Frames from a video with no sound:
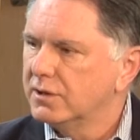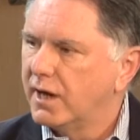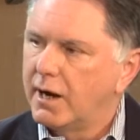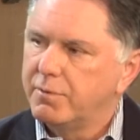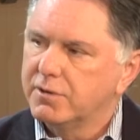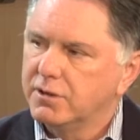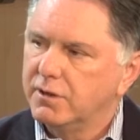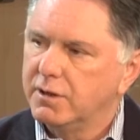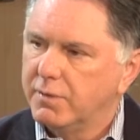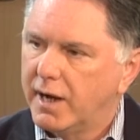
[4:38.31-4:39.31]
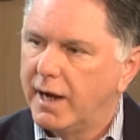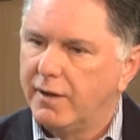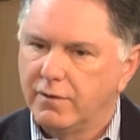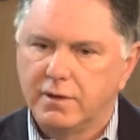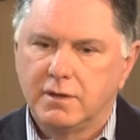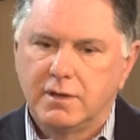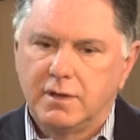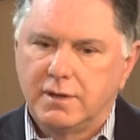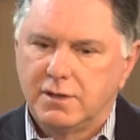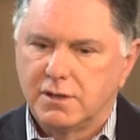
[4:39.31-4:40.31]
opportunity behind
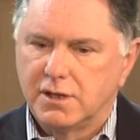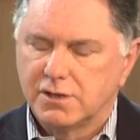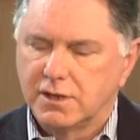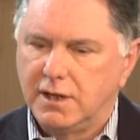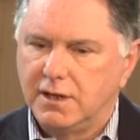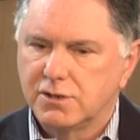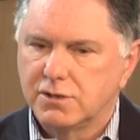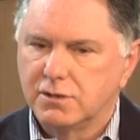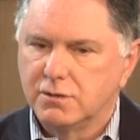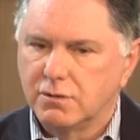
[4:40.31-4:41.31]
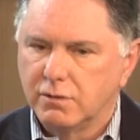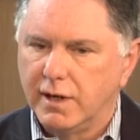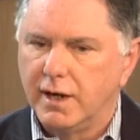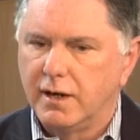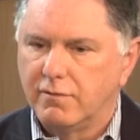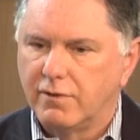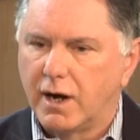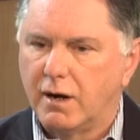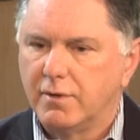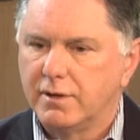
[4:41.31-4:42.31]
the scenes to create an
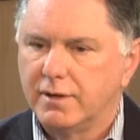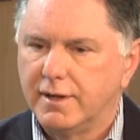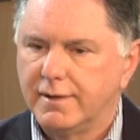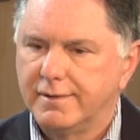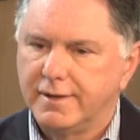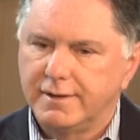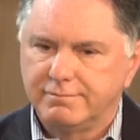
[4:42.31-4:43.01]
environment and